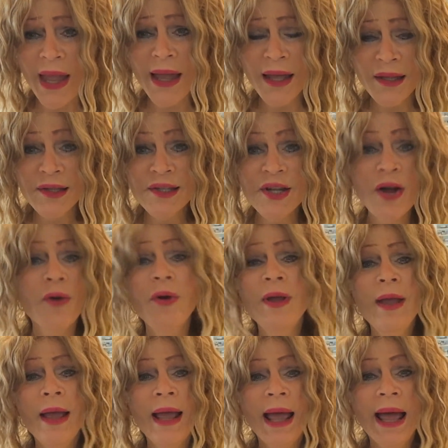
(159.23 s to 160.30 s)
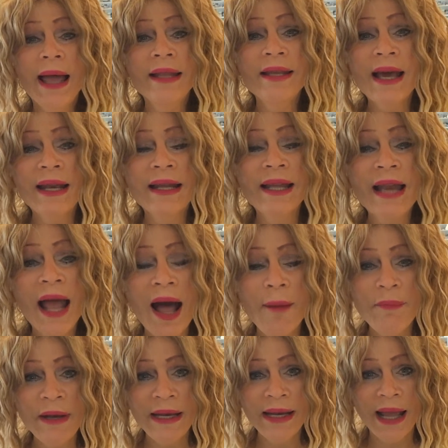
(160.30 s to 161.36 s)
And so, and yet it can
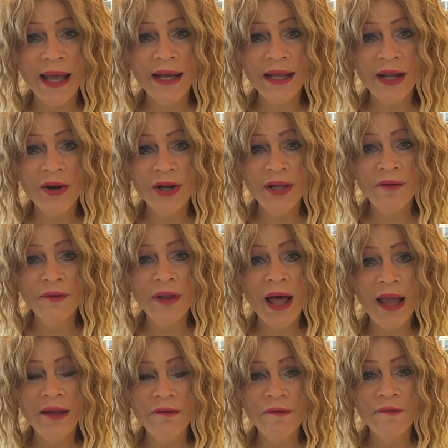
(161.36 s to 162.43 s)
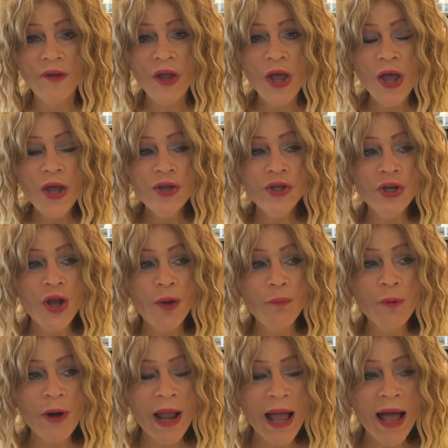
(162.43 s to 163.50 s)
happen in any area of life. You know,
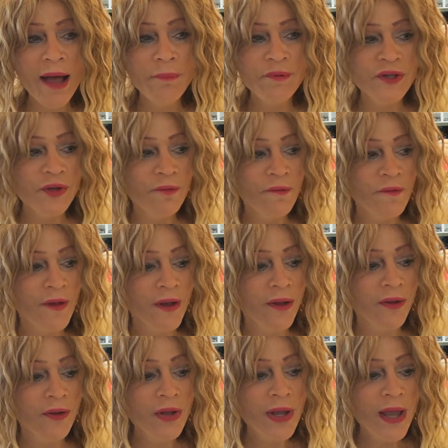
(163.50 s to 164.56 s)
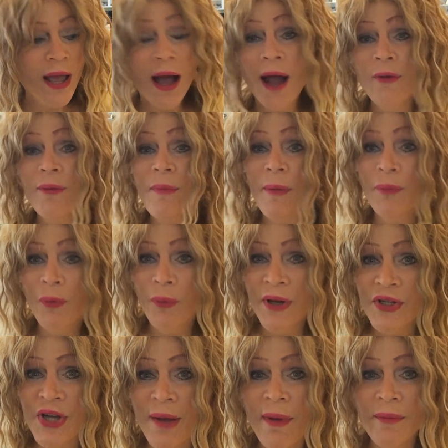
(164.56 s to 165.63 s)
perhaps you feel, I remember
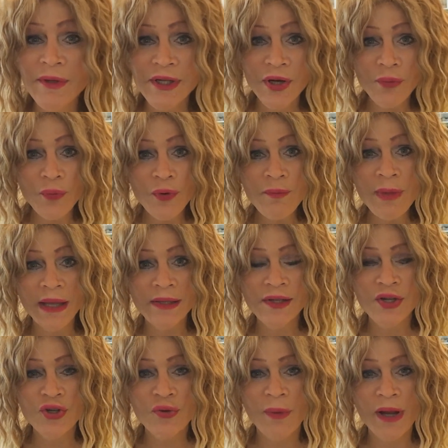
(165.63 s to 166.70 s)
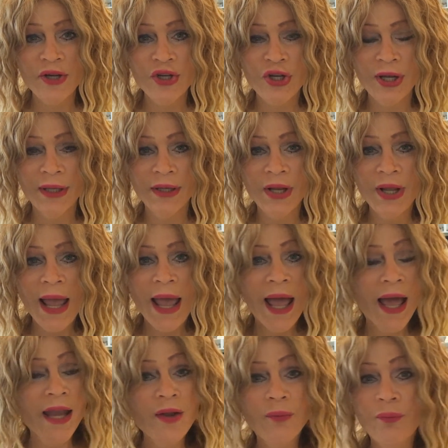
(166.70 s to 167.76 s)
one time I was in a roommate situation
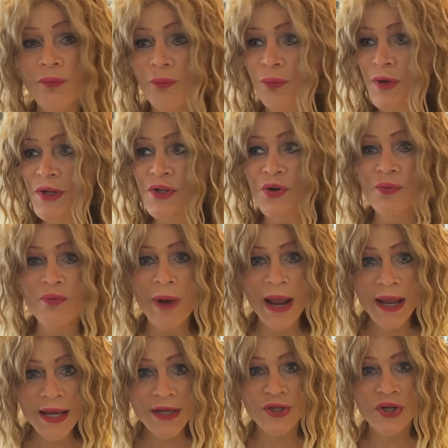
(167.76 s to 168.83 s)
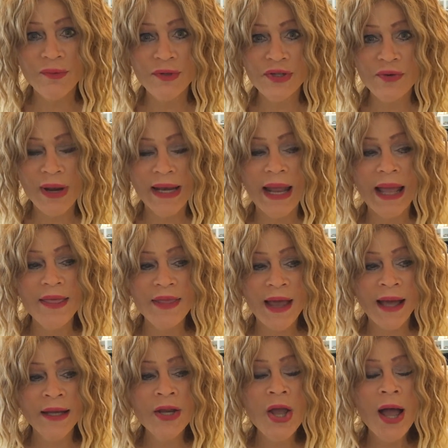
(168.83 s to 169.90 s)
and it was great. It was great. And
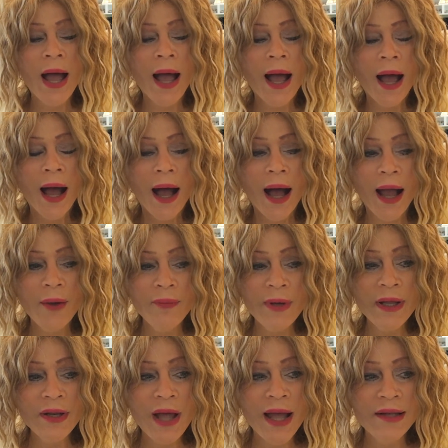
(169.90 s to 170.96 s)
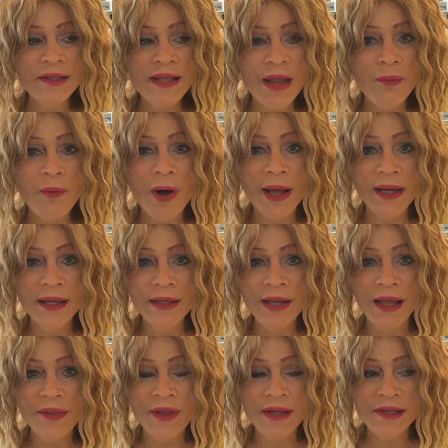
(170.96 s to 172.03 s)
then I realized they wanted
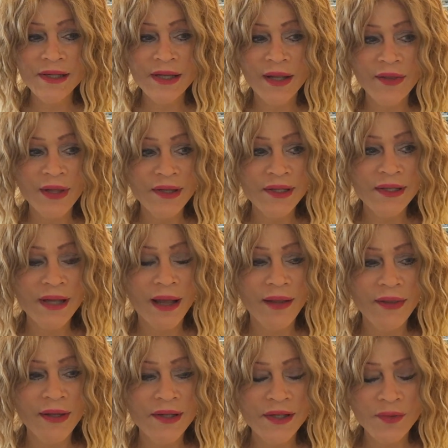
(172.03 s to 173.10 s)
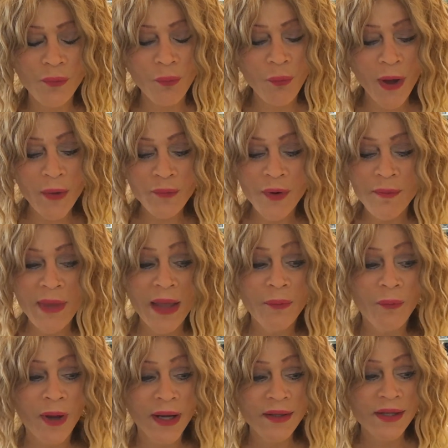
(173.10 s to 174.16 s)
this, this, this one roommate
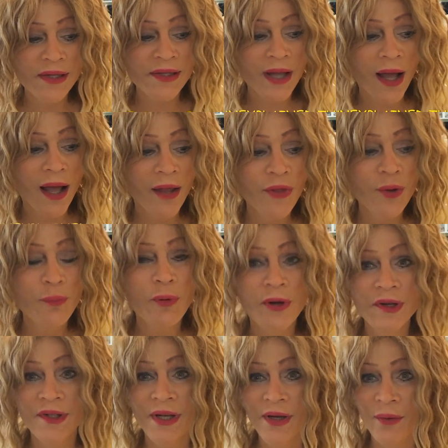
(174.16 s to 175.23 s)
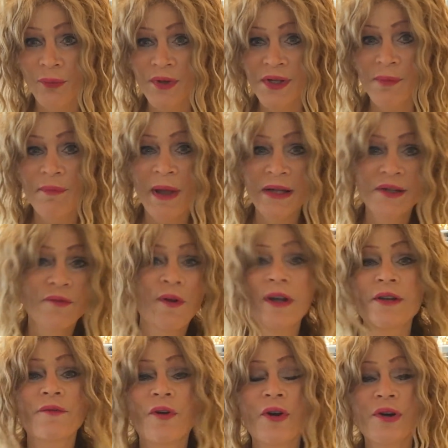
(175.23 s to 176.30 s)
wanted this other person. It was a best
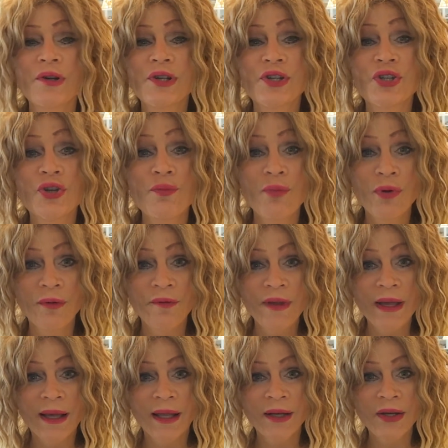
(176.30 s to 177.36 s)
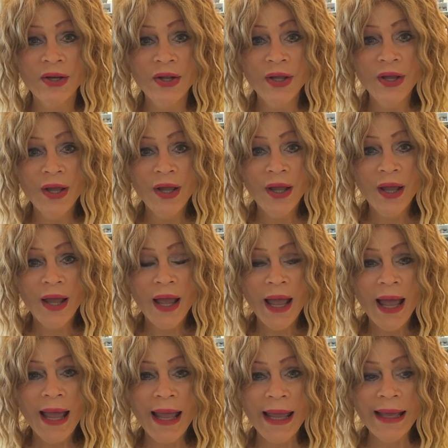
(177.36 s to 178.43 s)
friend of hers to move in.
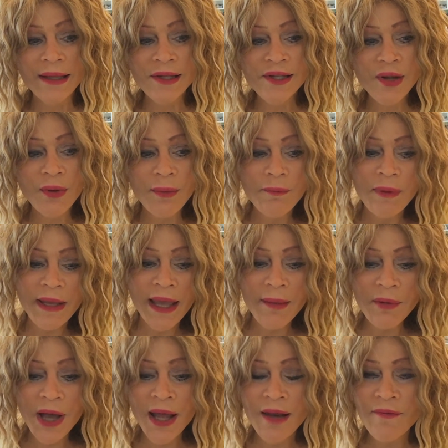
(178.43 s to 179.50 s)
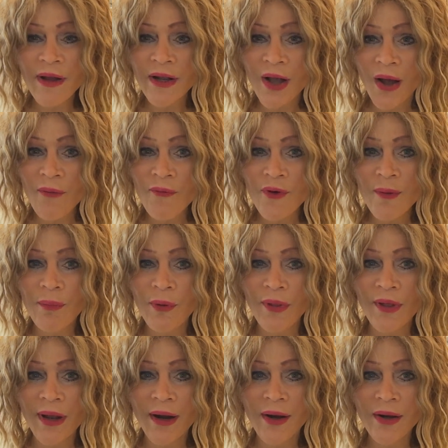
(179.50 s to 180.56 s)
And so it became kind of uncomfortable
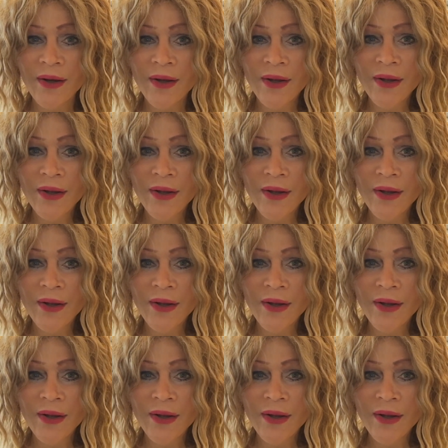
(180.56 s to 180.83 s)
there.